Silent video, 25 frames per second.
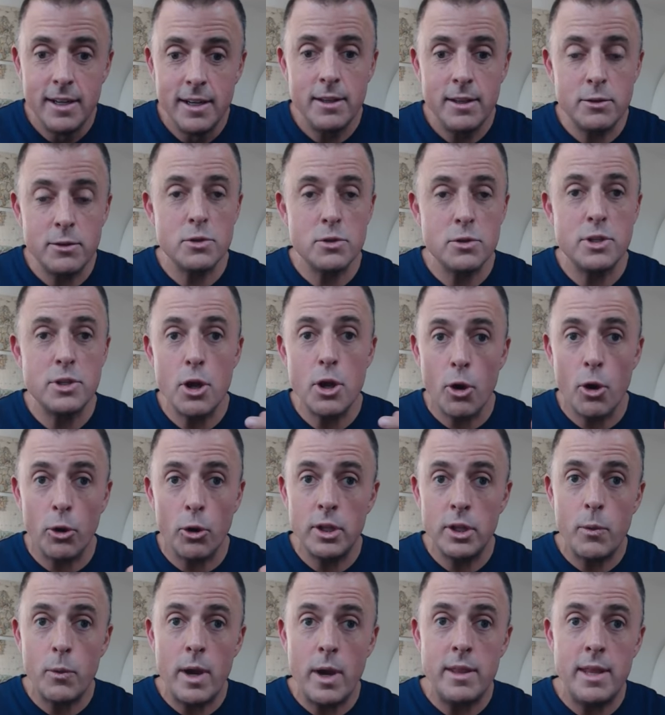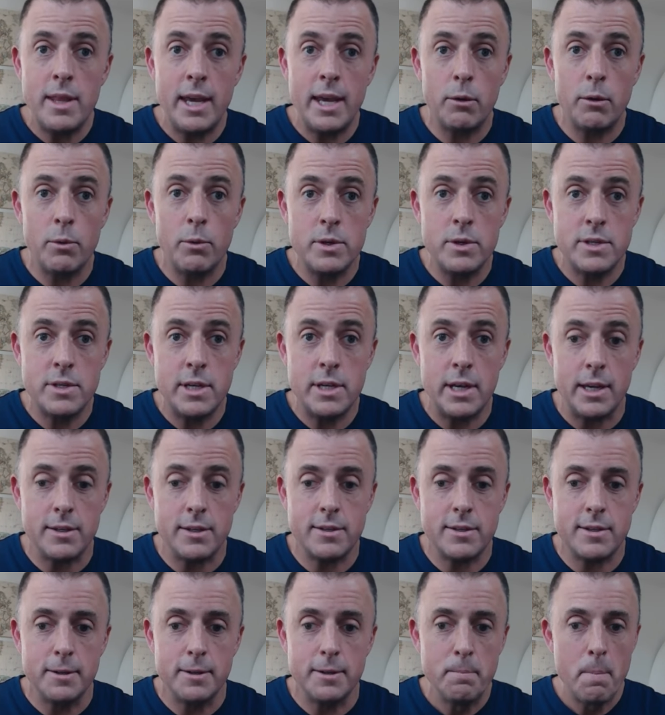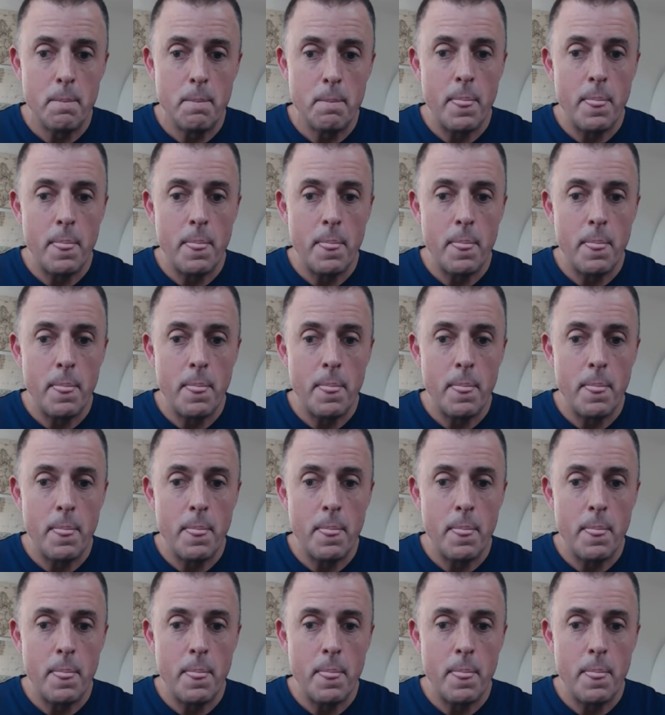This was the only way they could resist.